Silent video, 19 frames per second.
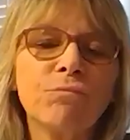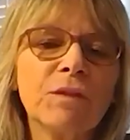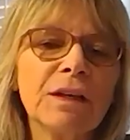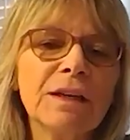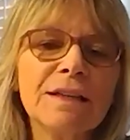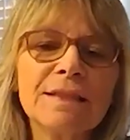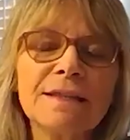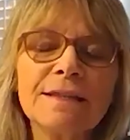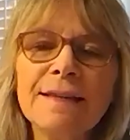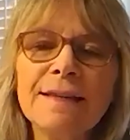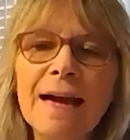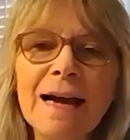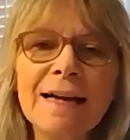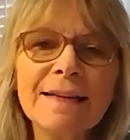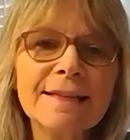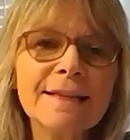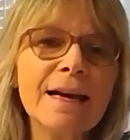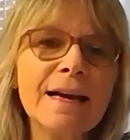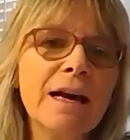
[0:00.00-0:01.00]
It's
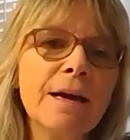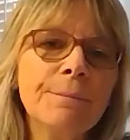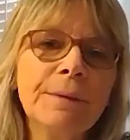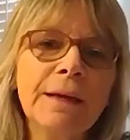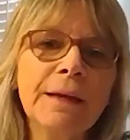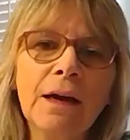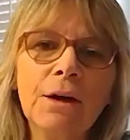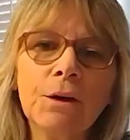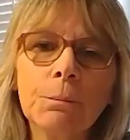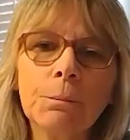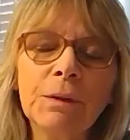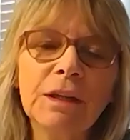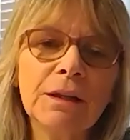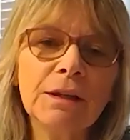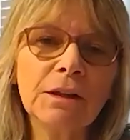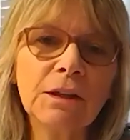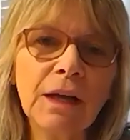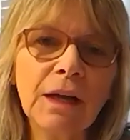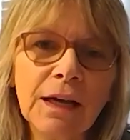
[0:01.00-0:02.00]
not time now to be
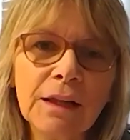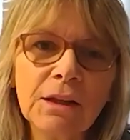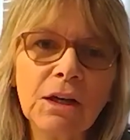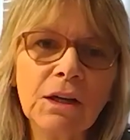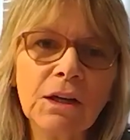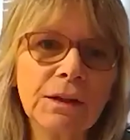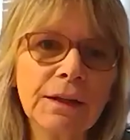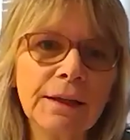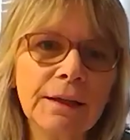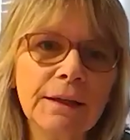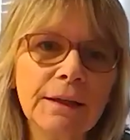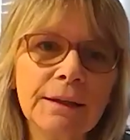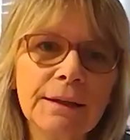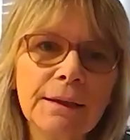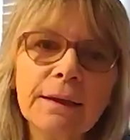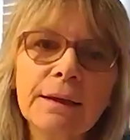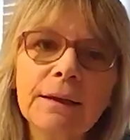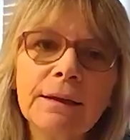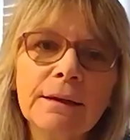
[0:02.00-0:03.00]
in la la land.